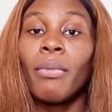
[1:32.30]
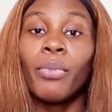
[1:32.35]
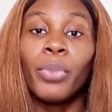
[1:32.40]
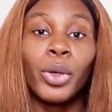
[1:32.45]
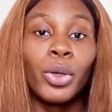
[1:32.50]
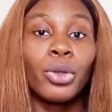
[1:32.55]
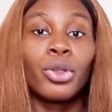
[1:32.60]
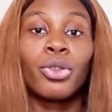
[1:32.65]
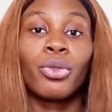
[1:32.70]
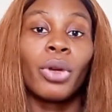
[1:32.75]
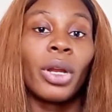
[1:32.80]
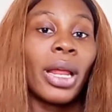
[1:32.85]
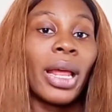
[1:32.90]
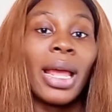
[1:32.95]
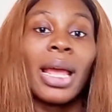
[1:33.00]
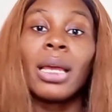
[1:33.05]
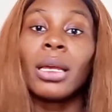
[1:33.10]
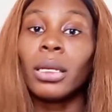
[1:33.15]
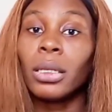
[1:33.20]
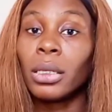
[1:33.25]
bone straight
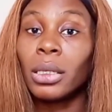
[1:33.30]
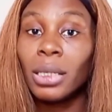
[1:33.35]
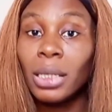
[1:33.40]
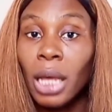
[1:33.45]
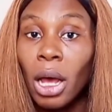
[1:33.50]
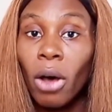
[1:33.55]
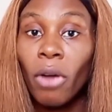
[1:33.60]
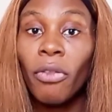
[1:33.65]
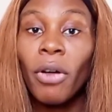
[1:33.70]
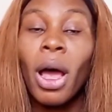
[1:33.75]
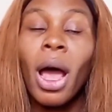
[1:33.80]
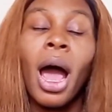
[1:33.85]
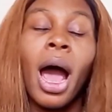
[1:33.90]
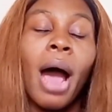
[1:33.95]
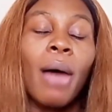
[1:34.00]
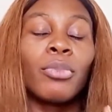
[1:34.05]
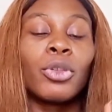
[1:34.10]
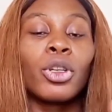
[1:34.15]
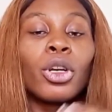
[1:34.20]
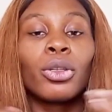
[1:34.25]
hair itself.
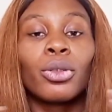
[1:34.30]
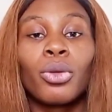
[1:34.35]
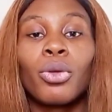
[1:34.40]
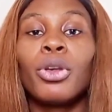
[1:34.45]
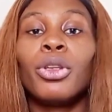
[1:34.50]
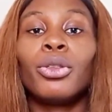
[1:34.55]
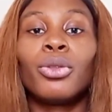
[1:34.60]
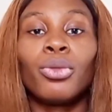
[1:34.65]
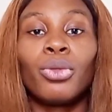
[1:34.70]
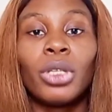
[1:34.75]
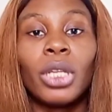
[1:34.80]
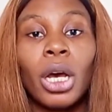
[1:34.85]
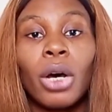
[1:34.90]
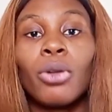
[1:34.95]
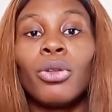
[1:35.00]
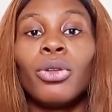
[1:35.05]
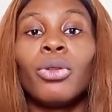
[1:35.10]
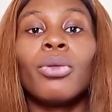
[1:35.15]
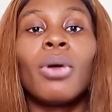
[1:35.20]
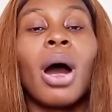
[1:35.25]
I'm just going to
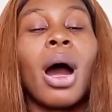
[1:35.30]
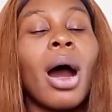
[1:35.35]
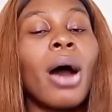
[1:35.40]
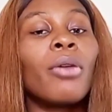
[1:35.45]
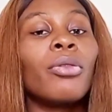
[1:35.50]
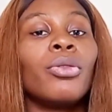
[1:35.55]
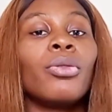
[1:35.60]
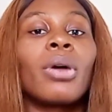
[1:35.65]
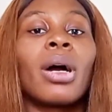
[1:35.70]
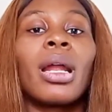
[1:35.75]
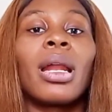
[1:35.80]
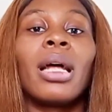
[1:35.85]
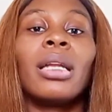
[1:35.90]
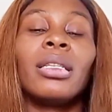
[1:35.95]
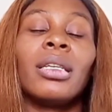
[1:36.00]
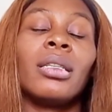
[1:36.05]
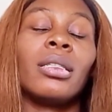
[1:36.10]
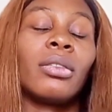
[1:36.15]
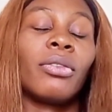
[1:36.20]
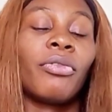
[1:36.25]
tell you how you can
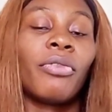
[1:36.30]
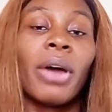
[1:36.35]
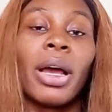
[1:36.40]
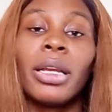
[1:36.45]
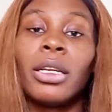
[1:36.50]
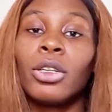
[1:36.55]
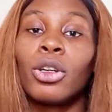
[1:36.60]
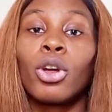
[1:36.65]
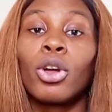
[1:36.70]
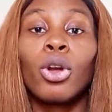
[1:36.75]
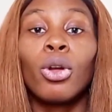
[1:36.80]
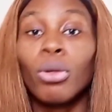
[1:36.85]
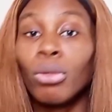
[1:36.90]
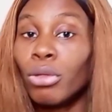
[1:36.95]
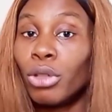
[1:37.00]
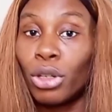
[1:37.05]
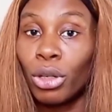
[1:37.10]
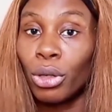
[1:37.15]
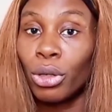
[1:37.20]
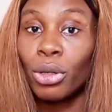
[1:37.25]
identify the
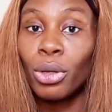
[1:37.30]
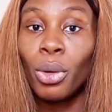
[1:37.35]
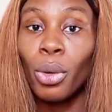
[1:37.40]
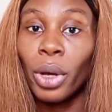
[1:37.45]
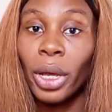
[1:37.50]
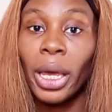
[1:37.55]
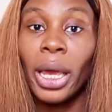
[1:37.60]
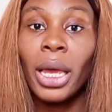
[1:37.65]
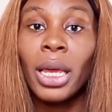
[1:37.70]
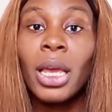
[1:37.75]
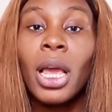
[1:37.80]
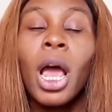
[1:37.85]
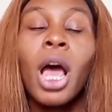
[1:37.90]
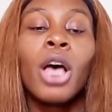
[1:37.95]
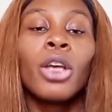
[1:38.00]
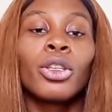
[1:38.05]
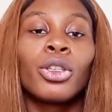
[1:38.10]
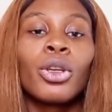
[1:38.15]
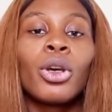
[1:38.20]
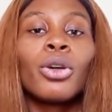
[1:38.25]
closures, okay?
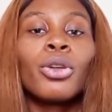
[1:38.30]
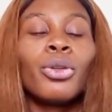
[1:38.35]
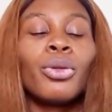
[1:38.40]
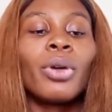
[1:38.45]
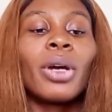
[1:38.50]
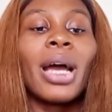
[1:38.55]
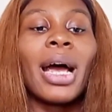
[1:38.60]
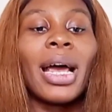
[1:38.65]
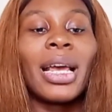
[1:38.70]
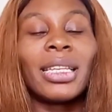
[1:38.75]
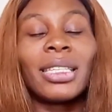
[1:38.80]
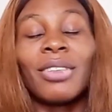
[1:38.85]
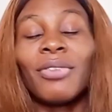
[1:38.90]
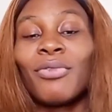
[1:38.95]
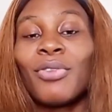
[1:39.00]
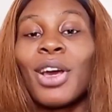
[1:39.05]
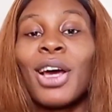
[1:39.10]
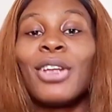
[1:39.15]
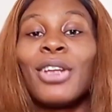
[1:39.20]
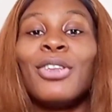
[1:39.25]
So you guys,
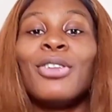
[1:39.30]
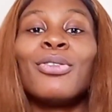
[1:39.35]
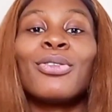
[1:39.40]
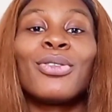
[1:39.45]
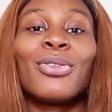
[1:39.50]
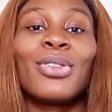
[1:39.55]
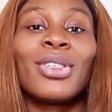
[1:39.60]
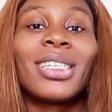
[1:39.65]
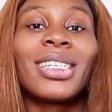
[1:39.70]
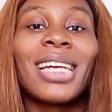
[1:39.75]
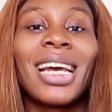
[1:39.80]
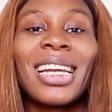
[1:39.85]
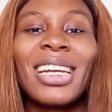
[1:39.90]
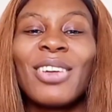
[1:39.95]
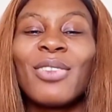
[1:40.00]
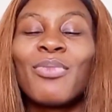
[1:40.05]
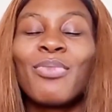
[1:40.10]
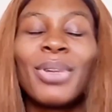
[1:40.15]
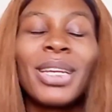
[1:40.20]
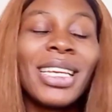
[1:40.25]
if you are new to the
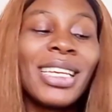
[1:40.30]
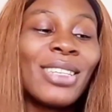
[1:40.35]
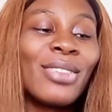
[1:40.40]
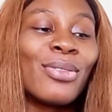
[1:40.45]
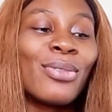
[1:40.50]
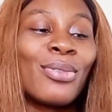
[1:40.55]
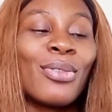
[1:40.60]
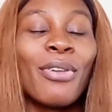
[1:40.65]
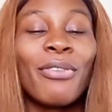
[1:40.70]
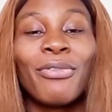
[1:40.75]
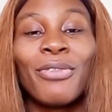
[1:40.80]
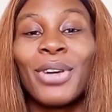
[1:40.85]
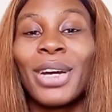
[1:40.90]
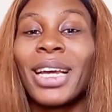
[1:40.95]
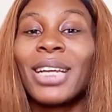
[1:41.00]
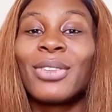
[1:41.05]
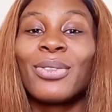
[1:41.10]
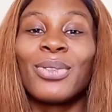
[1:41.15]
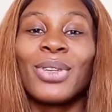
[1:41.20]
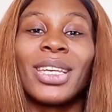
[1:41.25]
channel, please do not
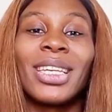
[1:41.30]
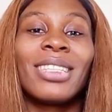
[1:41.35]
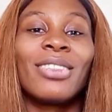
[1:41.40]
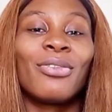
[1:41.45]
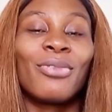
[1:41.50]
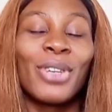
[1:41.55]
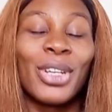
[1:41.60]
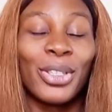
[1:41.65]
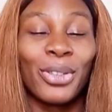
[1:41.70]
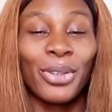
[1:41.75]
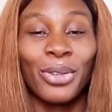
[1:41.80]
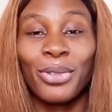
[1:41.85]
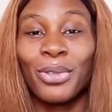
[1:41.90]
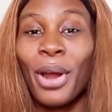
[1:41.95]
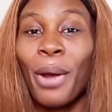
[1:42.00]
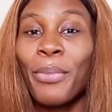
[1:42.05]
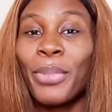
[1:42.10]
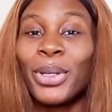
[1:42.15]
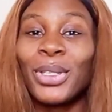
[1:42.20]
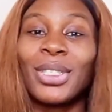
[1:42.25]
forget to hit the red
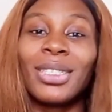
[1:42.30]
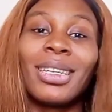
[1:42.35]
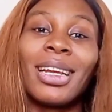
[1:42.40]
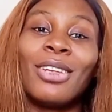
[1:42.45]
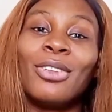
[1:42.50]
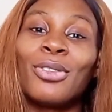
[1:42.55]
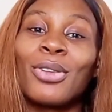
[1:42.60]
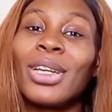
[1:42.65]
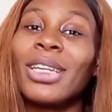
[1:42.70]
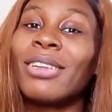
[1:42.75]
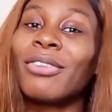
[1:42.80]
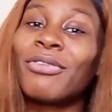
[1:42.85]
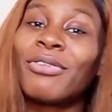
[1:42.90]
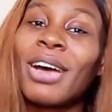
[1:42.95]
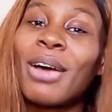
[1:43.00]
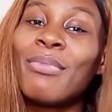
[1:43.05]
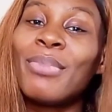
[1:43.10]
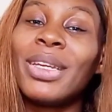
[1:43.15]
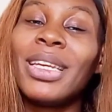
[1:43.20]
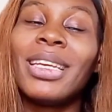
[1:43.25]
subscribe button and join the
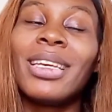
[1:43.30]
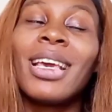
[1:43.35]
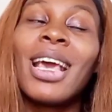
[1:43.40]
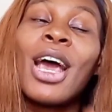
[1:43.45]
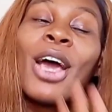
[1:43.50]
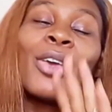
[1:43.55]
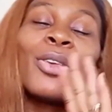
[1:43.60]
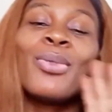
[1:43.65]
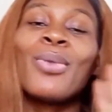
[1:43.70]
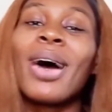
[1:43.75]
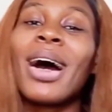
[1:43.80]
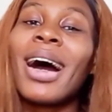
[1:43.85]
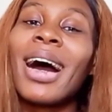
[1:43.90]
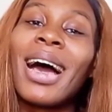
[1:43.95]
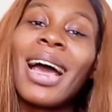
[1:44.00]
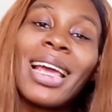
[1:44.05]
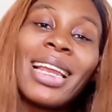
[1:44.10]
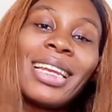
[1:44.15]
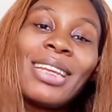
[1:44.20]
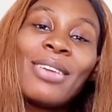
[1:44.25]
family. You are
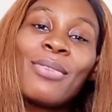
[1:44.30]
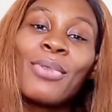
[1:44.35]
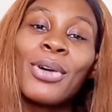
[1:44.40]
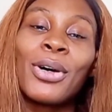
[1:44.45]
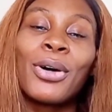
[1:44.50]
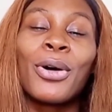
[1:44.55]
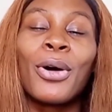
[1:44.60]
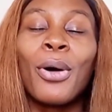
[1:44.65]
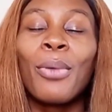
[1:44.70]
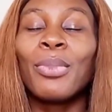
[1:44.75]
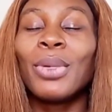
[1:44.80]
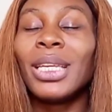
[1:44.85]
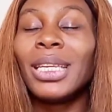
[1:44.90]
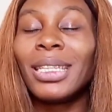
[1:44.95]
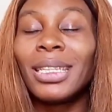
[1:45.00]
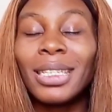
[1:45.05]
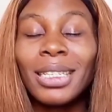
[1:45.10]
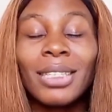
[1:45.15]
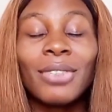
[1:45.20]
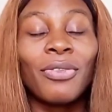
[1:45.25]
highly welcome.
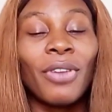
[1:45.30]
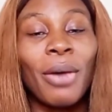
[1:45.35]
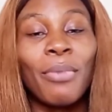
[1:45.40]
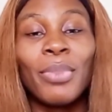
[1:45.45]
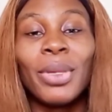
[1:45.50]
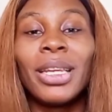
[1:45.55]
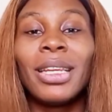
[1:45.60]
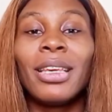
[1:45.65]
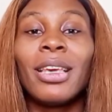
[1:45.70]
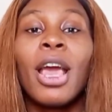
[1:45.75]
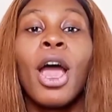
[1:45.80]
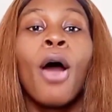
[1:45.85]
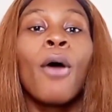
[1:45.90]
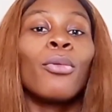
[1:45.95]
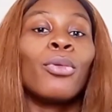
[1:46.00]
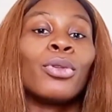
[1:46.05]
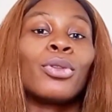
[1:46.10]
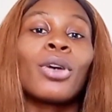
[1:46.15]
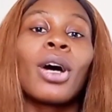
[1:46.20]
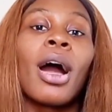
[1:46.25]
In this family,
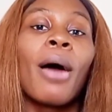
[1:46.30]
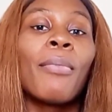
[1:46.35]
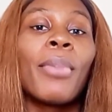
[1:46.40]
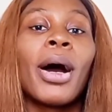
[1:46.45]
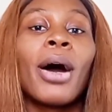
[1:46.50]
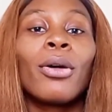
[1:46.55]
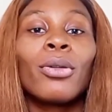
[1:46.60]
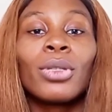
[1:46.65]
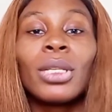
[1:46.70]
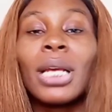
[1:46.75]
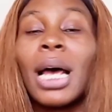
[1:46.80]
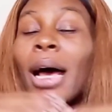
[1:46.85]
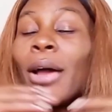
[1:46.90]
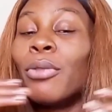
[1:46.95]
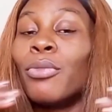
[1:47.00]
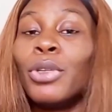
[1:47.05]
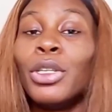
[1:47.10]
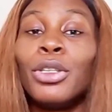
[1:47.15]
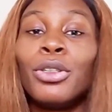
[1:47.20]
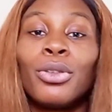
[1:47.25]
we talk about
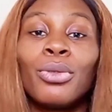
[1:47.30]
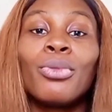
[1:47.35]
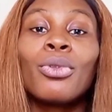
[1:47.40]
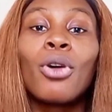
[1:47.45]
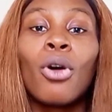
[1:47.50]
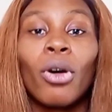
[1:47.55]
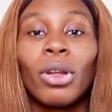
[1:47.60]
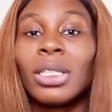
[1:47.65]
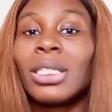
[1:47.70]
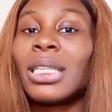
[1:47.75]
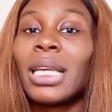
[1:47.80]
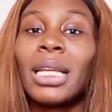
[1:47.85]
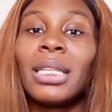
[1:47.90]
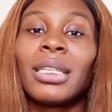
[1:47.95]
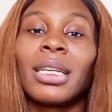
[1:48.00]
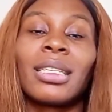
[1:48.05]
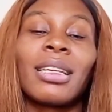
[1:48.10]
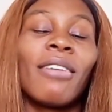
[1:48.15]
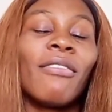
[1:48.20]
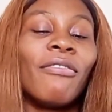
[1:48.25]
and we do content
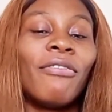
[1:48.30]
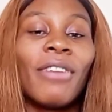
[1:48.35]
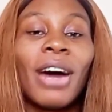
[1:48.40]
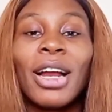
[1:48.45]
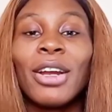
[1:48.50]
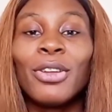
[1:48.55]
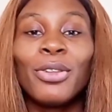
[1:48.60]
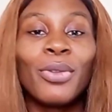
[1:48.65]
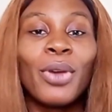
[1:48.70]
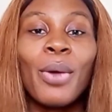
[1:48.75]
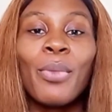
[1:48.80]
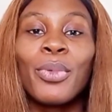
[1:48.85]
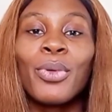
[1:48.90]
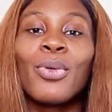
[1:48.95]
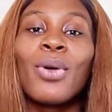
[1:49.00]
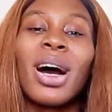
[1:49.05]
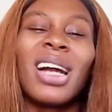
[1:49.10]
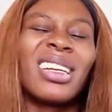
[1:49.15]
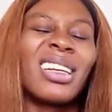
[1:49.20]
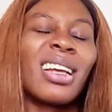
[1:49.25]
that are
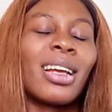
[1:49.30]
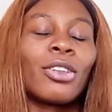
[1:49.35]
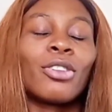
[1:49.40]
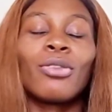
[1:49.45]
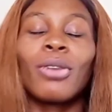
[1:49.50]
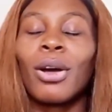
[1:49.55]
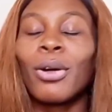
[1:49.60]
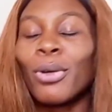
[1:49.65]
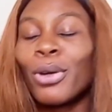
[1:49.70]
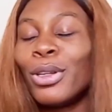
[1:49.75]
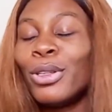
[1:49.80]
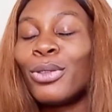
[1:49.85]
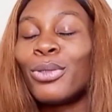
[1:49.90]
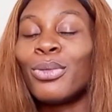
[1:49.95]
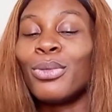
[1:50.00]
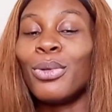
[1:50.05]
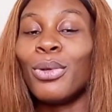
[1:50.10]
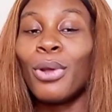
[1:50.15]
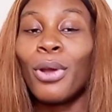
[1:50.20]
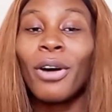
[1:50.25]
valuable and that you are going
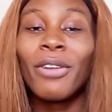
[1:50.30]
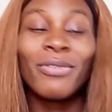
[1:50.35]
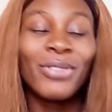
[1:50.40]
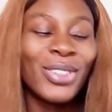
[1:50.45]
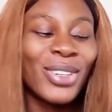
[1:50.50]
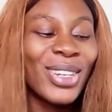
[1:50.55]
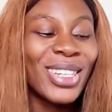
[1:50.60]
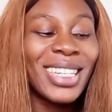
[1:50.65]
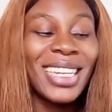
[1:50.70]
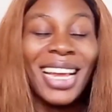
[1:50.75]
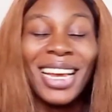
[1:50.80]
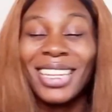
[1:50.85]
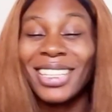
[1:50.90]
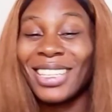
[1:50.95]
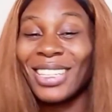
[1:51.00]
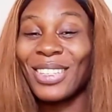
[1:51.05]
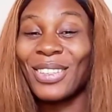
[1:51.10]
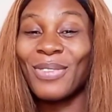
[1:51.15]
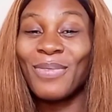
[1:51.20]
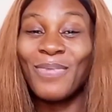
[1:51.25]
to love, just like
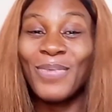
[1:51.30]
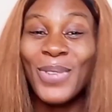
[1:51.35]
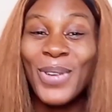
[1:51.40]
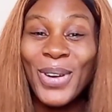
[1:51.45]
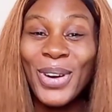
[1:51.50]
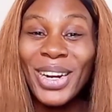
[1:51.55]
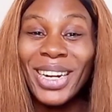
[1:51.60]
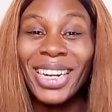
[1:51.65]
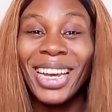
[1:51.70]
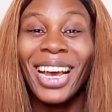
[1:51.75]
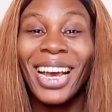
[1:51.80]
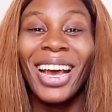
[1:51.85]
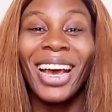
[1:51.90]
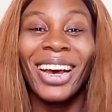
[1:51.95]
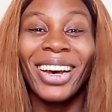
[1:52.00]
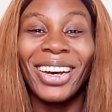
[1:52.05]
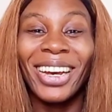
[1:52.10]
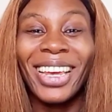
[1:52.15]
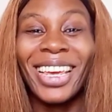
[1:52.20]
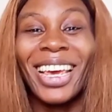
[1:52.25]
this one,
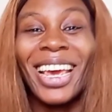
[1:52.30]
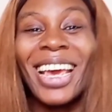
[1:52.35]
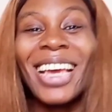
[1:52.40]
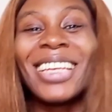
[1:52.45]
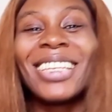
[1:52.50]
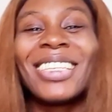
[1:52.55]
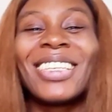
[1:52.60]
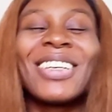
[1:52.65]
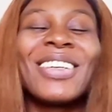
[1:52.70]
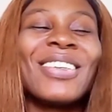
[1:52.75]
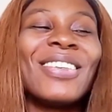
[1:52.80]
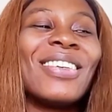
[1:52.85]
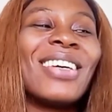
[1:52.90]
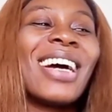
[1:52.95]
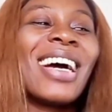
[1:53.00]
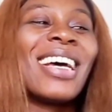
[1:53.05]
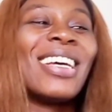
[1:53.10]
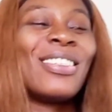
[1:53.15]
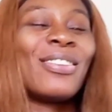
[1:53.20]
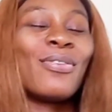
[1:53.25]
okay? So you
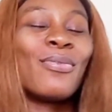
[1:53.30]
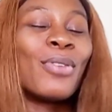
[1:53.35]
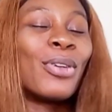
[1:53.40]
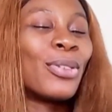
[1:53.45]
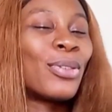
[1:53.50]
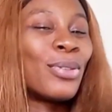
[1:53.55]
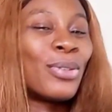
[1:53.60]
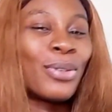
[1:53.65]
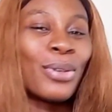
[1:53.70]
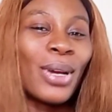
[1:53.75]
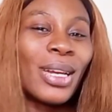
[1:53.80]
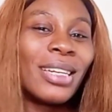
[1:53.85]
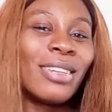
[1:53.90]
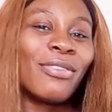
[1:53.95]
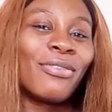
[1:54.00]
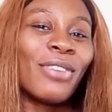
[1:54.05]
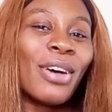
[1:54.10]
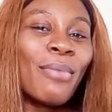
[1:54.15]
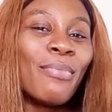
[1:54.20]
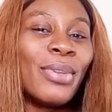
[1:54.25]
guys, you want to join
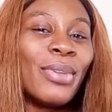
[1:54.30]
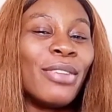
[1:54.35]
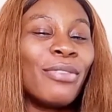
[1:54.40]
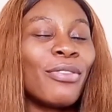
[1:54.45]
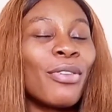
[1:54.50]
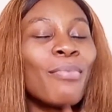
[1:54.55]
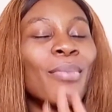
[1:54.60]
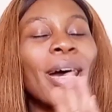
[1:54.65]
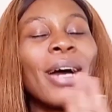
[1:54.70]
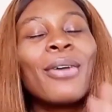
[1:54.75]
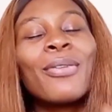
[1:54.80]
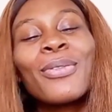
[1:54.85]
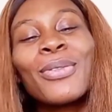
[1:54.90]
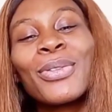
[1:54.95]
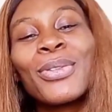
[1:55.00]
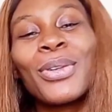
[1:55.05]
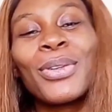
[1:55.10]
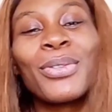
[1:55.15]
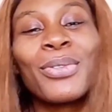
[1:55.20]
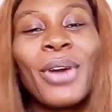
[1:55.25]
the family. For my old
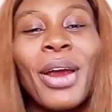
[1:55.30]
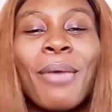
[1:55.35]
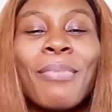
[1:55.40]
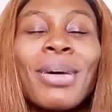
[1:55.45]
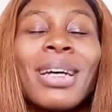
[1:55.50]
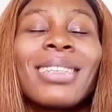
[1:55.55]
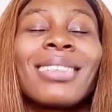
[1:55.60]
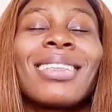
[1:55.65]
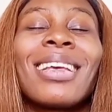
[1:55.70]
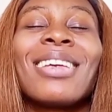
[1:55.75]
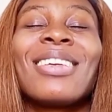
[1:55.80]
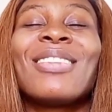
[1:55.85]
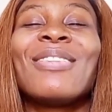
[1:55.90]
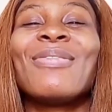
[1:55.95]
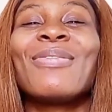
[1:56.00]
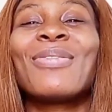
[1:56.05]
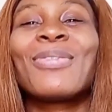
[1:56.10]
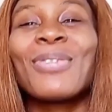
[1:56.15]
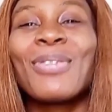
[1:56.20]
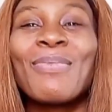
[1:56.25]
subscribers, thank
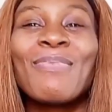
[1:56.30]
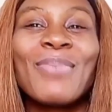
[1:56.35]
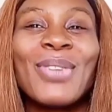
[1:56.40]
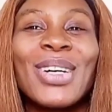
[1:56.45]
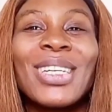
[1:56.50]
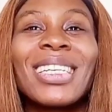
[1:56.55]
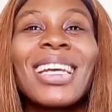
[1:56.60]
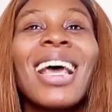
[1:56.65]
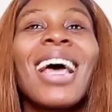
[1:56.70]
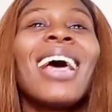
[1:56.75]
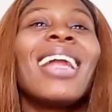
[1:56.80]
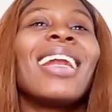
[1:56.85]
you so much.